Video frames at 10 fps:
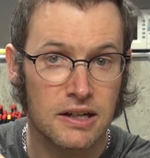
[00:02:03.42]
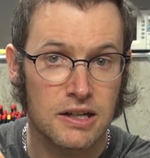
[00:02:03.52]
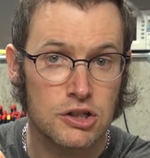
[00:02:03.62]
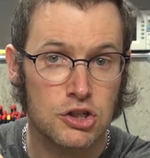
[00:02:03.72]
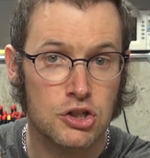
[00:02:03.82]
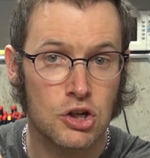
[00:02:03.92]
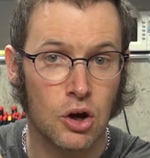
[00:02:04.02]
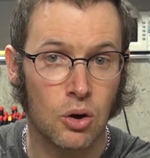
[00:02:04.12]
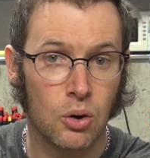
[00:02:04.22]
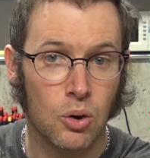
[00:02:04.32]

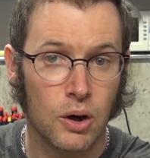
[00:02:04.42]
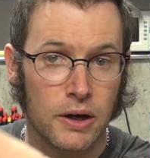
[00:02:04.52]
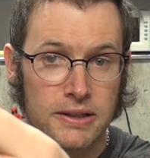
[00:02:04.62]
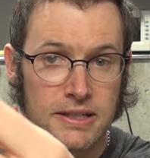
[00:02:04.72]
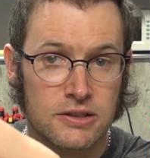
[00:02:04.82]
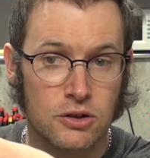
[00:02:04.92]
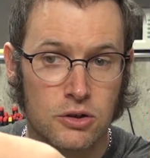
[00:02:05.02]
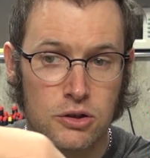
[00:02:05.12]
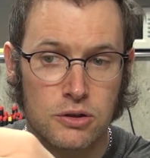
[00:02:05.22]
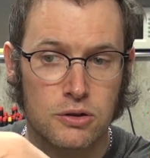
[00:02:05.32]
So these are
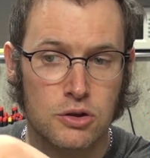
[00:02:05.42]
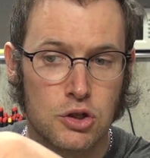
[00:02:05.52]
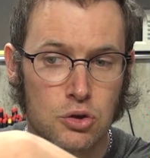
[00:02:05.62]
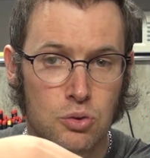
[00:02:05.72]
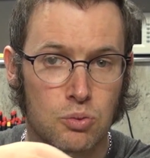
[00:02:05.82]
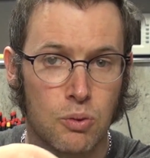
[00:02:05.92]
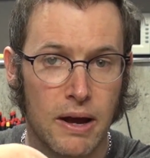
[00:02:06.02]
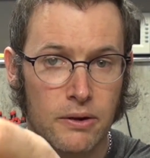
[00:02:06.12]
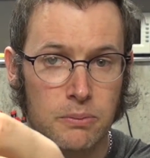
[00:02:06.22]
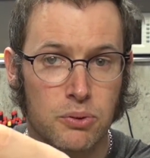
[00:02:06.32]
two
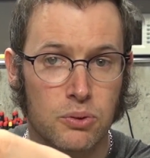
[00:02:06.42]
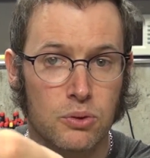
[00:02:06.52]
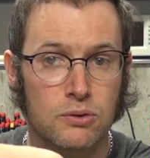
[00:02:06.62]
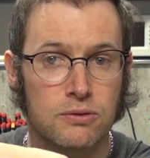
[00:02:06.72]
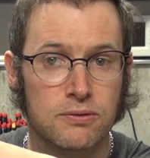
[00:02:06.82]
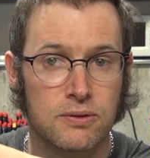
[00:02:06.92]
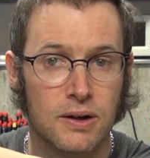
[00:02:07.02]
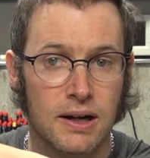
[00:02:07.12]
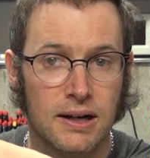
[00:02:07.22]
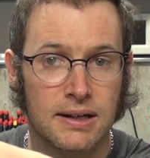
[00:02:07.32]
weatherproof
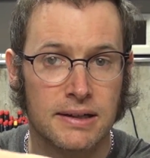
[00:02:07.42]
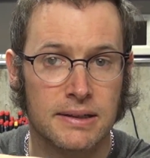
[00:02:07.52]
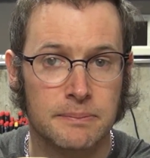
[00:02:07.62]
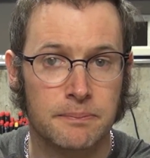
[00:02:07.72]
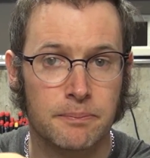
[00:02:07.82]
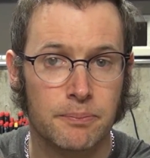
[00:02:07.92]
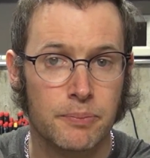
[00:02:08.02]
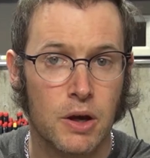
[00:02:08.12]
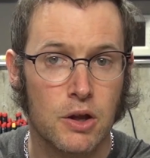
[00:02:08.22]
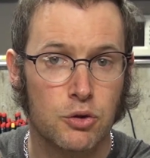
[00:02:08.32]
um,
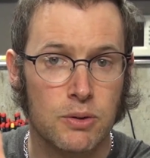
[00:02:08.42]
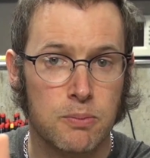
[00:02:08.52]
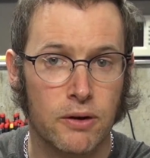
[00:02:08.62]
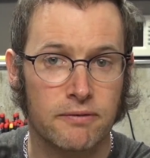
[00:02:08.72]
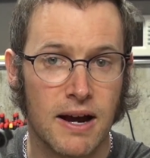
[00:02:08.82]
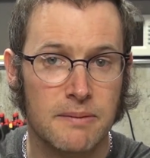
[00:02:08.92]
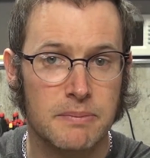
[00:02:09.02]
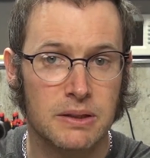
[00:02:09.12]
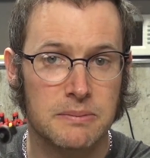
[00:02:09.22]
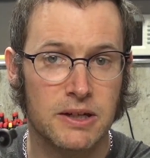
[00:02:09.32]
3.5
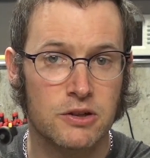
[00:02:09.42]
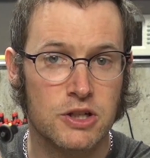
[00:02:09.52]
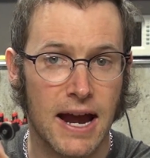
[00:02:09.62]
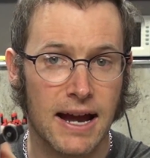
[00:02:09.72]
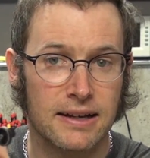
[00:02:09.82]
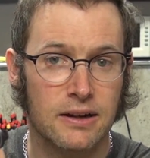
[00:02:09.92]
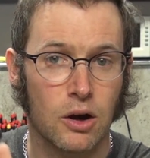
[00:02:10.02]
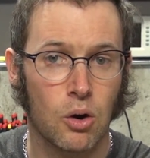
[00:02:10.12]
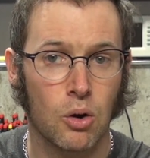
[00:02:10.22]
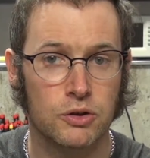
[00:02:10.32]
millimeter jacks,
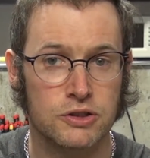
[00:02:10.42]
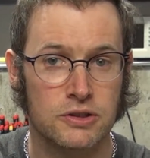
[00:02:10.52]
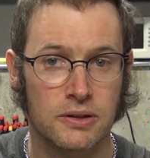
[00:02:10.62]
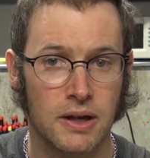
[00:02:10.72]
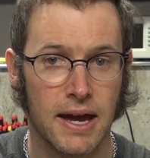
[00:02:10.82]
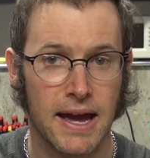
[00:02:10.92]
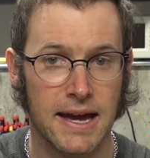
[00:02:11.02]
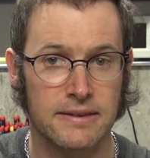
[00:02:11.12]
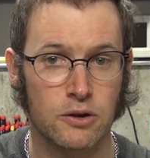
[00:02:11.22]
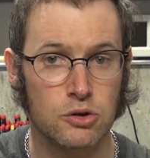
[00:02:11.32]

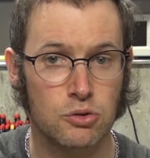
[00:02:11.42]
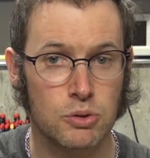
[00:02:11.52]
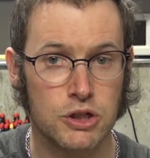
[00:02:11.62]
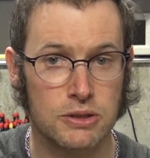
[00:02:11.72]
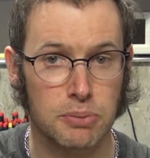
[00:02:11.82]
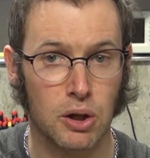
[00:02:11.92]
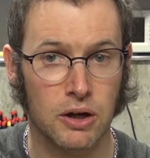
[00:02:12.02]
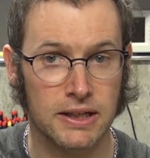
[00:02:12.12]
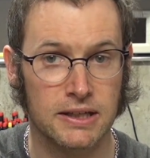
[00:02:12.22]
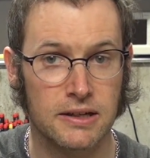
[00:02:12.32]
and those would just
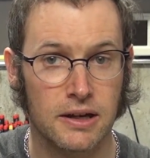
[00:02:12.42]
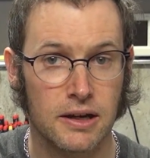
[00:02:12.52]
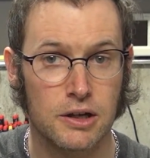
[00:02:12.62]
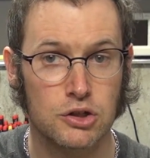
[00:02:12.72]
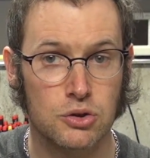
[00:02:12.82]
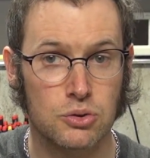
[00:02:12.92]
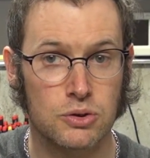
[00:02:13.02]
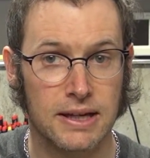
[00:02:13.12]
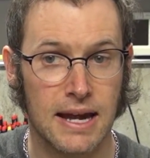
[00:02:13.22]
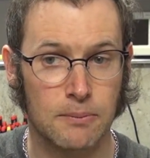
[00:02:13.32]
plug in to
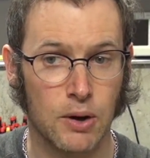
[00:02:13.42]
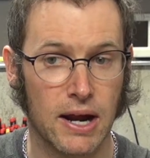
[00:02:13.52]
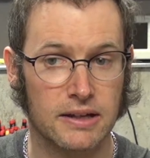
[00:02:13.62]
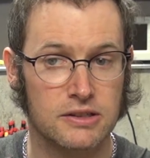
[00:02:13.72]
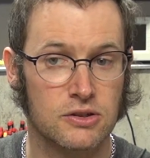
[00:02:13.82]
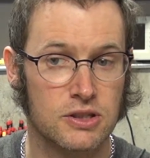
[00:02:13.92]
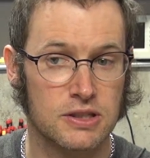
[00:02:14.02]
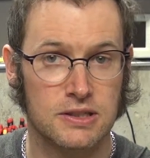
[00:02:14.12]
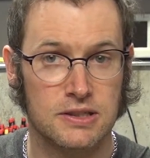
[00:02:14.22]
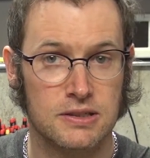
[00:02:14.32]
the camera axe. So
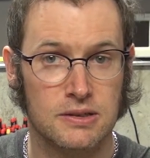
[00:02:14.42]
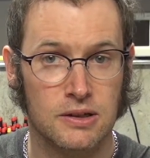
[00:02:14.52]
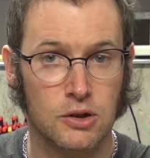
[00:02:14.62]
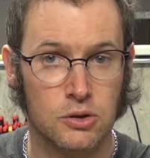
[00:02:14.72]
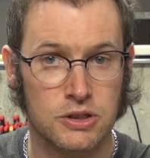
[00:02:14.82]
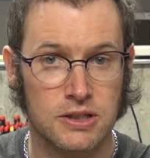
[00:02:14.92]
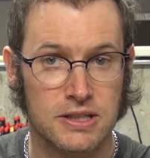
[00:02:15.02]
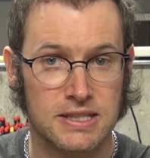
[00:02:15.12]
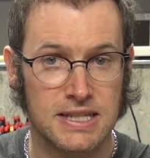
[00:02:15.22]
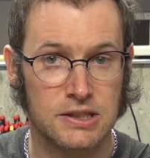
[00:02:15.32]
this is goes into
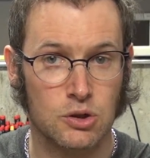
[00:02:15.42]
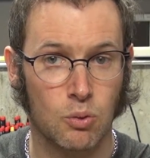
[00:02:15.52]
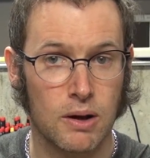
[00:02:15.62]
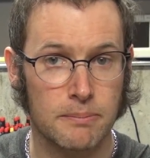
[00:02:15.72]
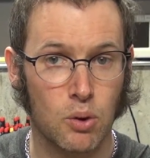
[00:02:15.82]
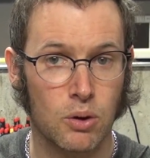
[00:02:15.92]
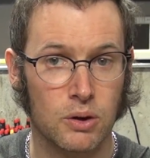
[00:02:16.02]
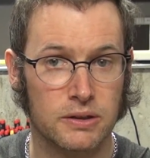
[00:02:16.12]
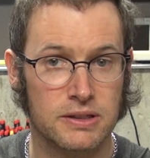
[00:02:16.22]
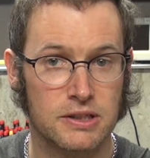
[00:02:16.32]
the sensor one
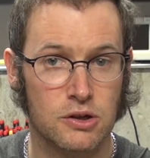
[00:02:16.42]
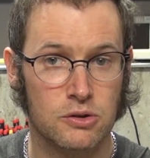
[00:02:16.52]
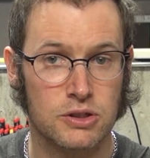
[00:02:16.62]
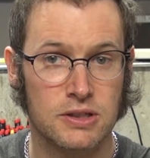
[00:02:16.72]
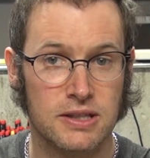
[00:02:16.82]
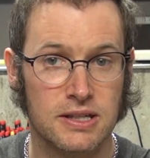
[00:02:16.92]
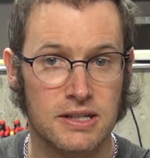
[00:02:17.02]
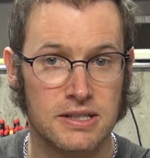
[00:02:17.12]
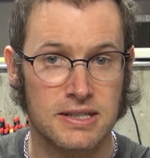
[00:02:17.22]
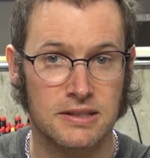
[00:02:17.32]
port, and this goes into
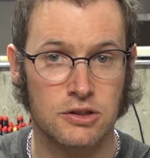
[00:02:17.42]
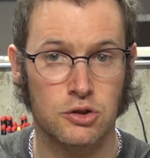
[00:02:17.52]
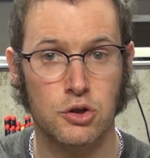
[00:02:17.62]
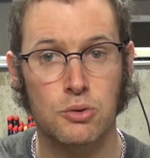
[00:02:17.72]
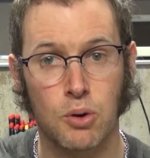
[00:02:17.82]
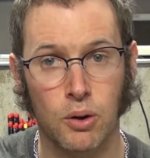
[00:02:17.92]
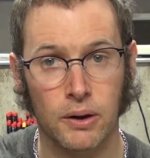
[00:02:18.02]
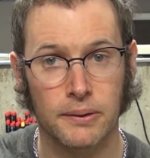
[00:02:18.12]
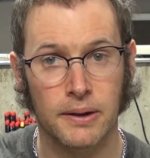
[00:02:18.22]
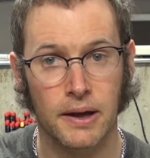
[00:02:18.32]
the sensor two port.